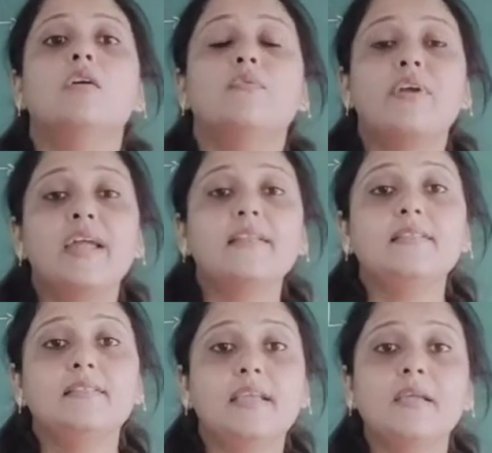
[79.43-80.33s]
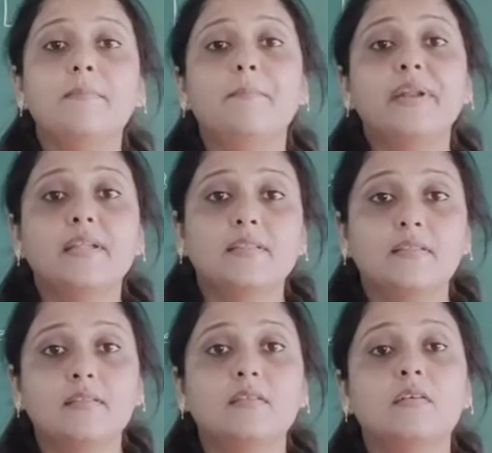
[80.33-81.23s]
When they
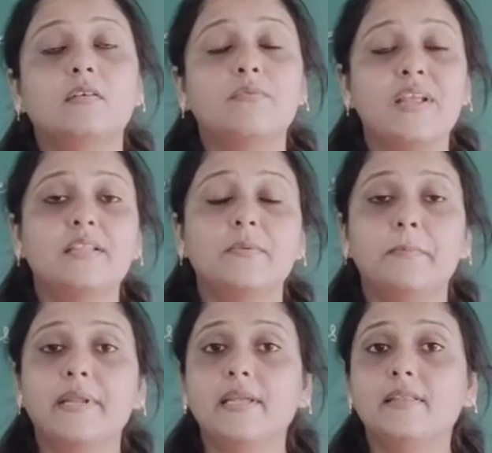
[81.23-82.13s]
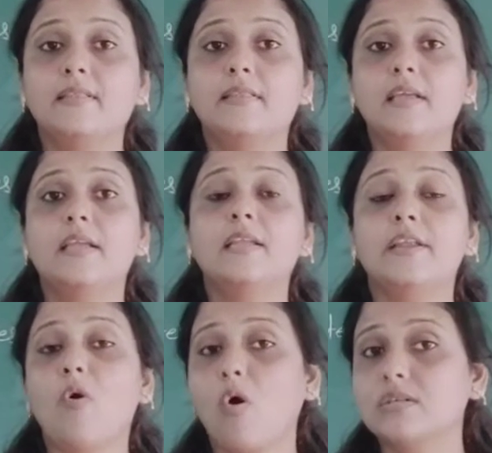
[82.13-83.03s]
breathe, they
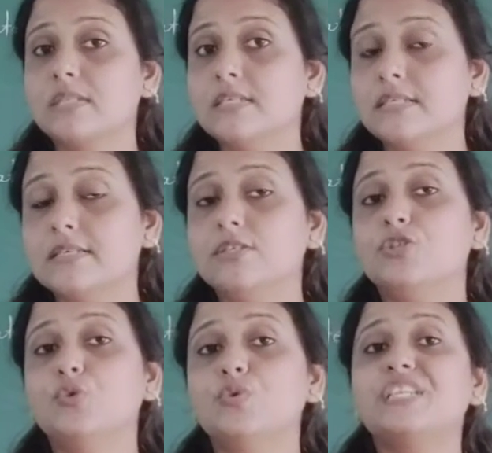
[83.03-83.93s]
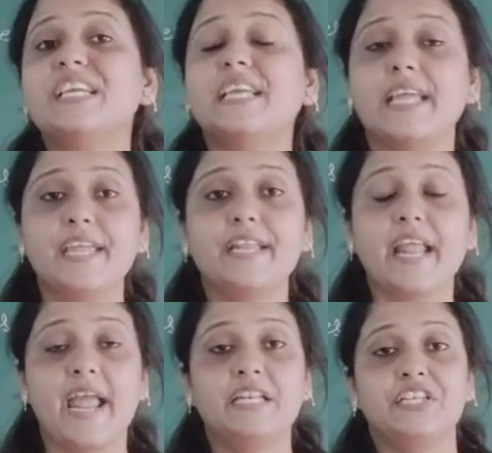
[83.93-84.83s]
need oxygen to take in
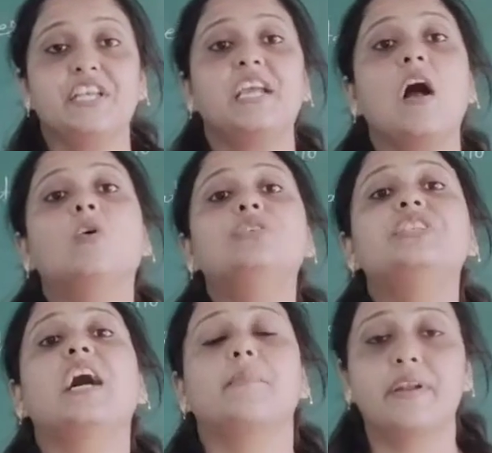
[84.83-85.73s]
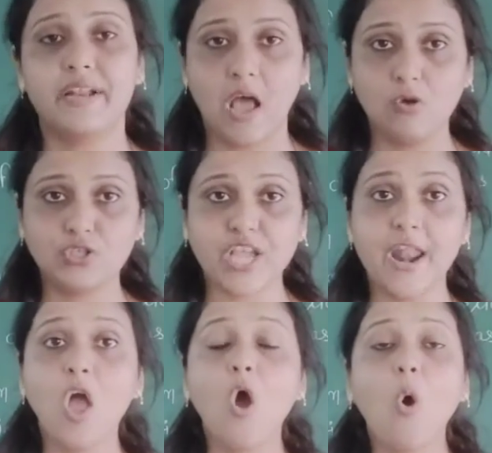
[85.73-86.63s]
and take out carbon
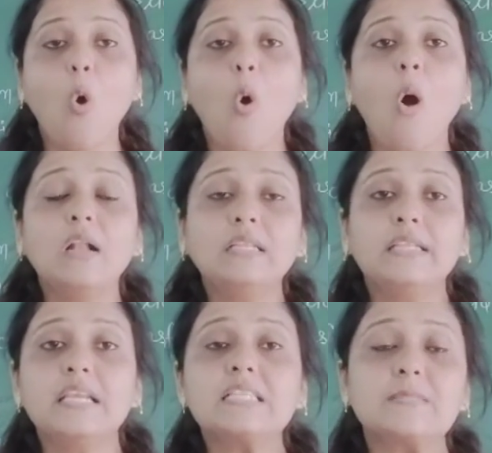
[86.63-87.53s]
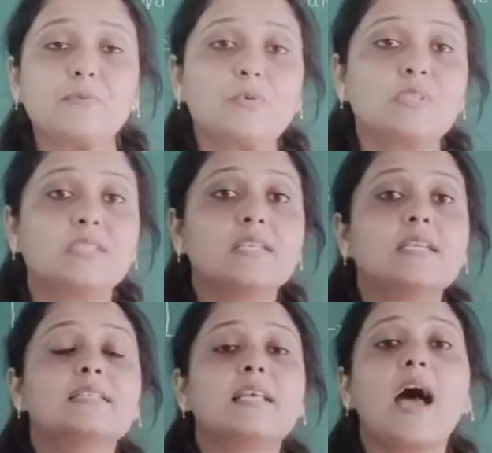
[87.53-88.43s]
dioxide. All these
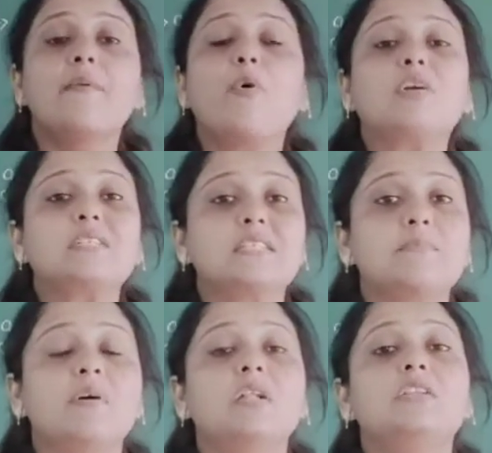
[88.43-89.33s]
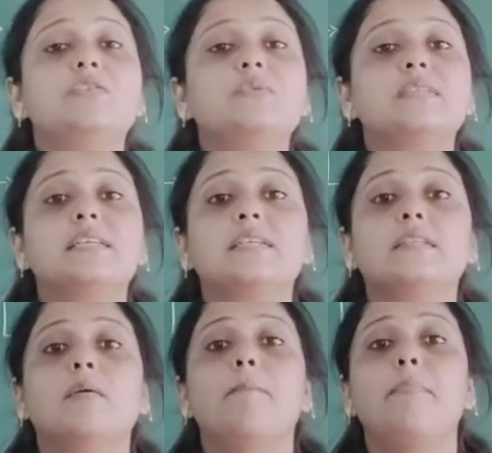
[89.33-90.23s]
processes are possible using
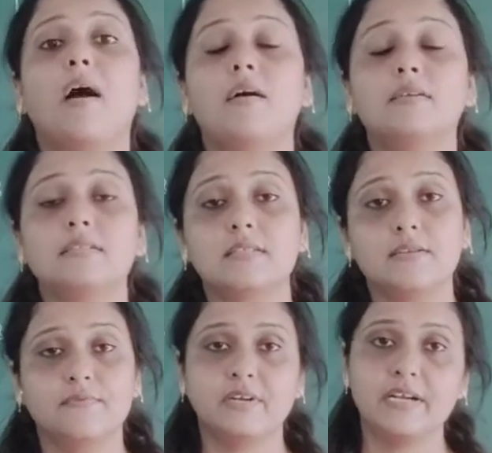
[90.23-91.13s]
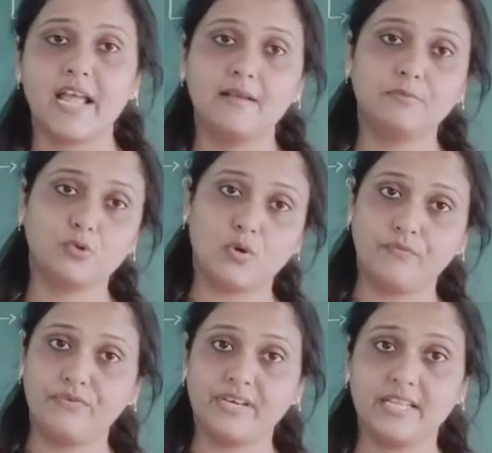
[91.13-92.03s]
the plants, different types
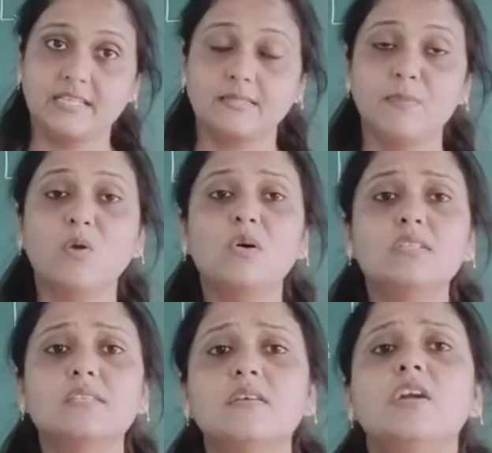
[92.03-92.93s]
of trees, because